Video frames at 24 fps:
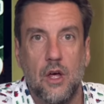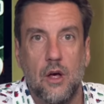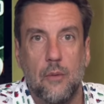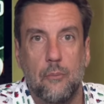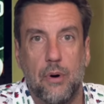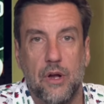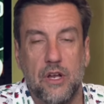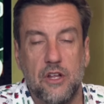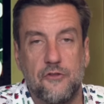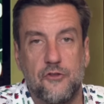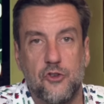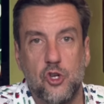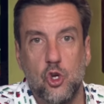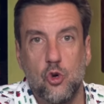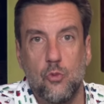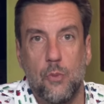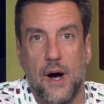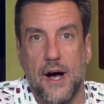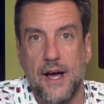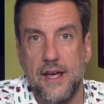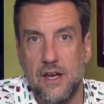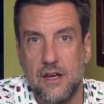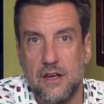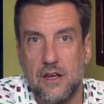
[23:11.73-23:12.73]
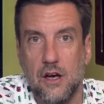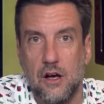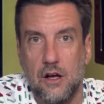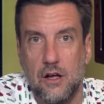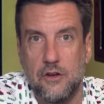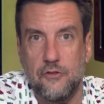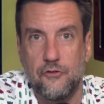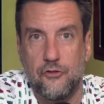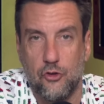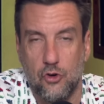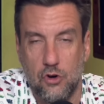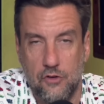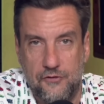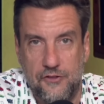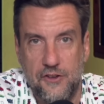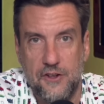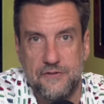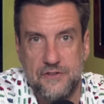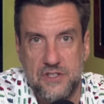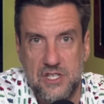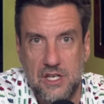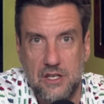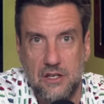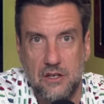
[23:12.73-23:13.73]
But if you buy a gun for a
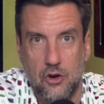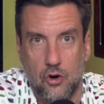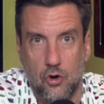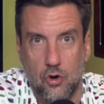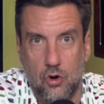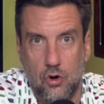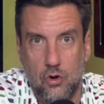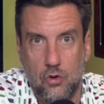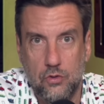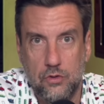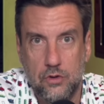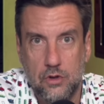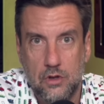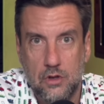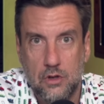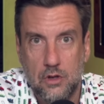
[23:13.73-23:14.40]
fifteen-year-old